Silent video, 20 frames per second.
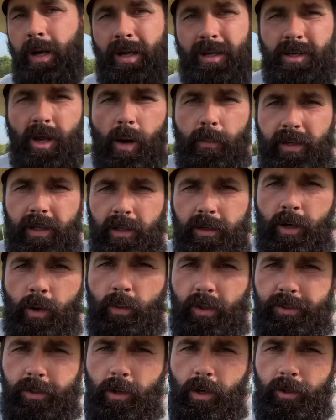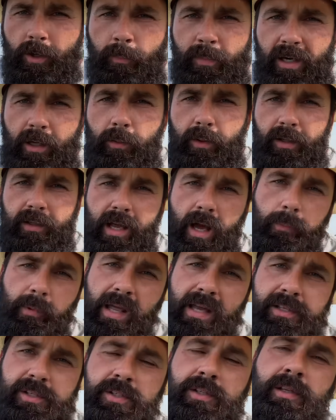Y'all be good. Don't work too hard. Don't make it weird. God
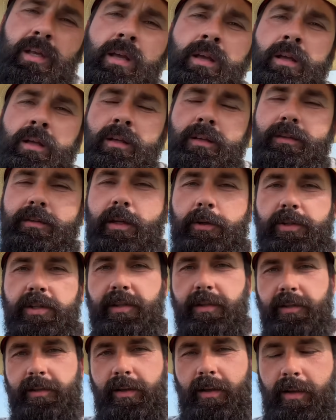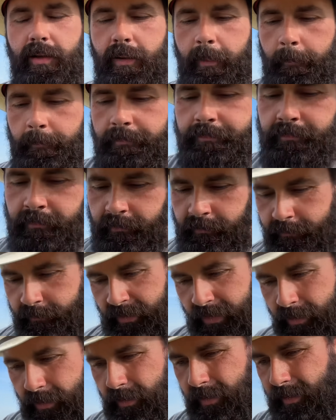bless. Deuces.
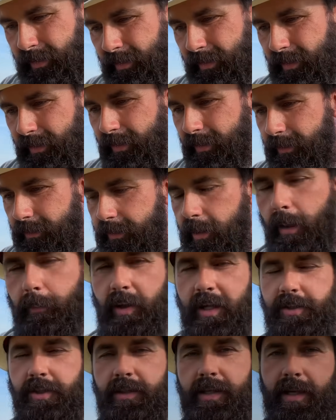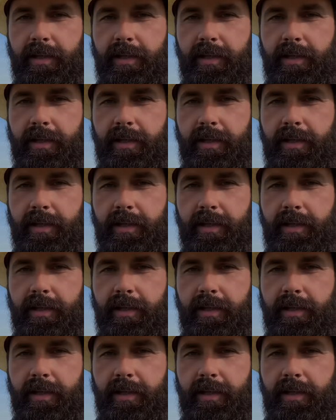God bless you